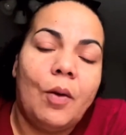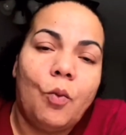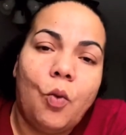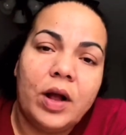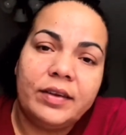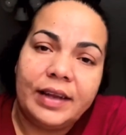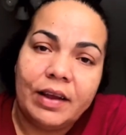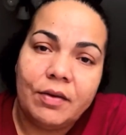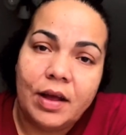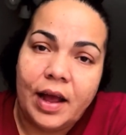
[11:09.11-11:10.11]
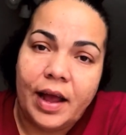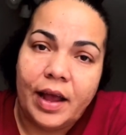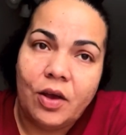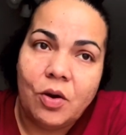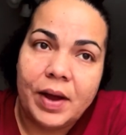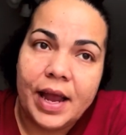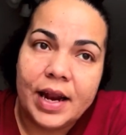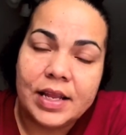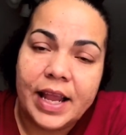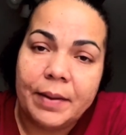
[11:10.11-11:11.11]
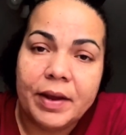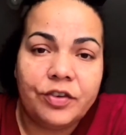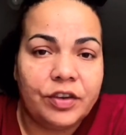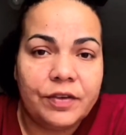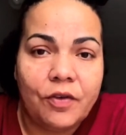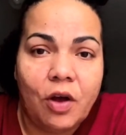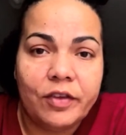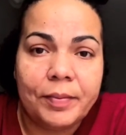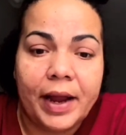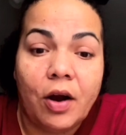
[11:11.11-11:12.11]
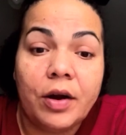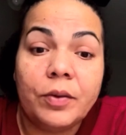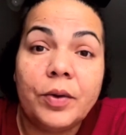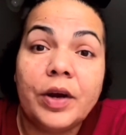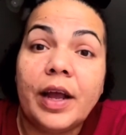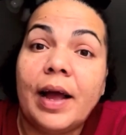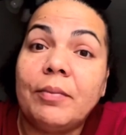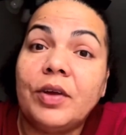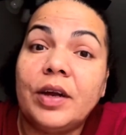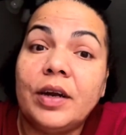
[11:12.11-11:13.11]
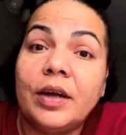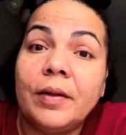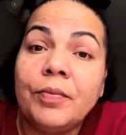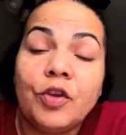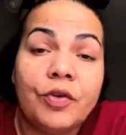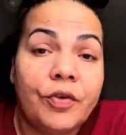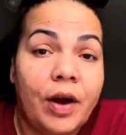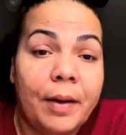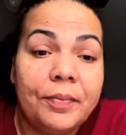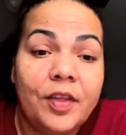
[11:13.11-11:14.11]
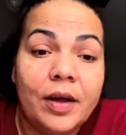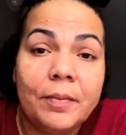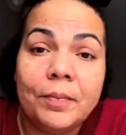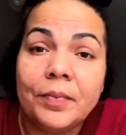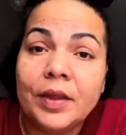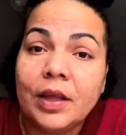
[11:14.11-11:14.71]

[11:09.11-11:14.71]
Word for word: Once I, I go ahead and take pictures of all of my artwork, I'm gonna crop them,